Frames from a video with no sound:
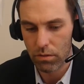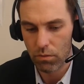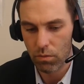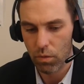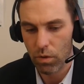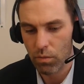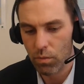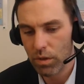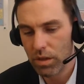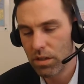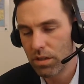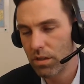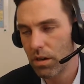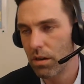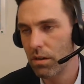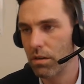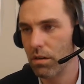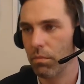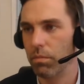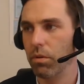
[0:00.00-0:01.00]
when we
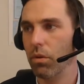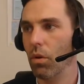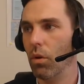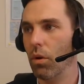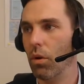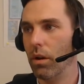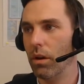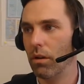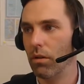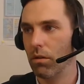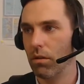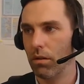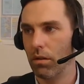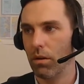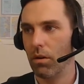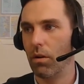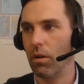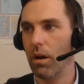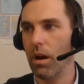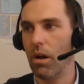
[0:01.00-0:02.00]
start deploying
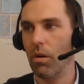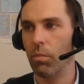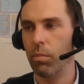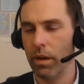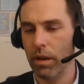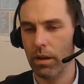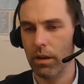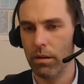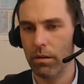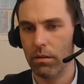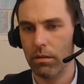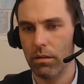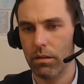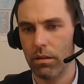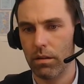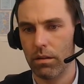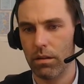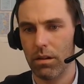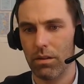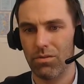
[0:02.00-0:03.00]
or helping a
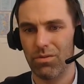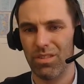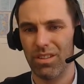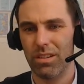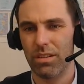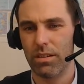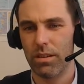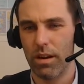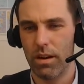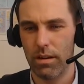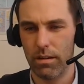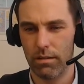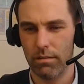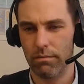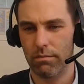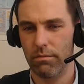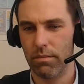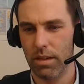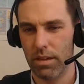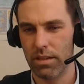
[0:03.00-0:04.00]
country start
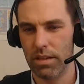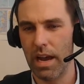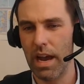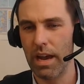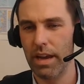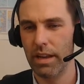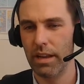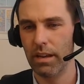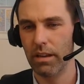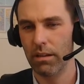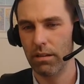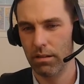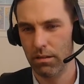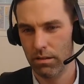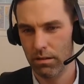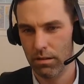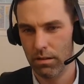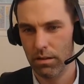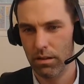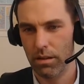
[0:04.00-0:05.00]
designing
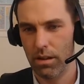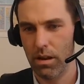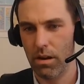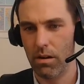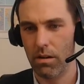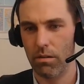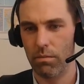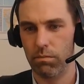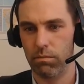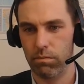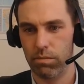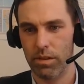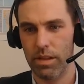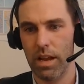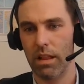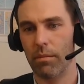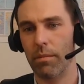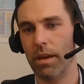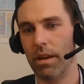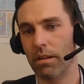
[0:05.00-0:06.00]
their
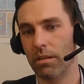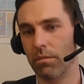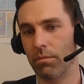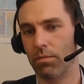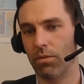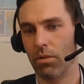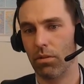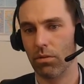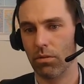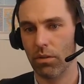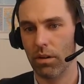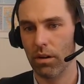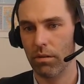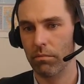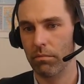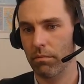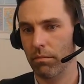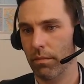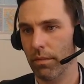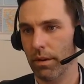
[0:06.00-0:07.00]
telemedicine
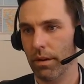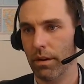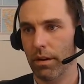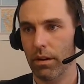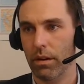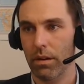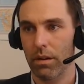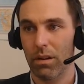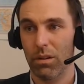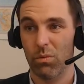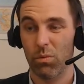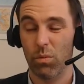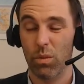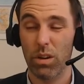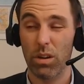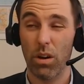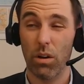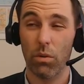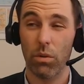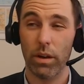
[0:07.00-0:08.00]
program,
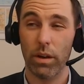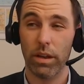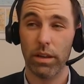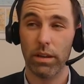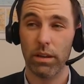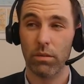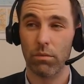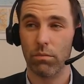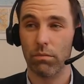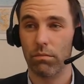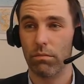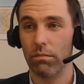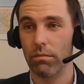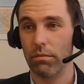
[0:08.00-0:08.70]
we go in and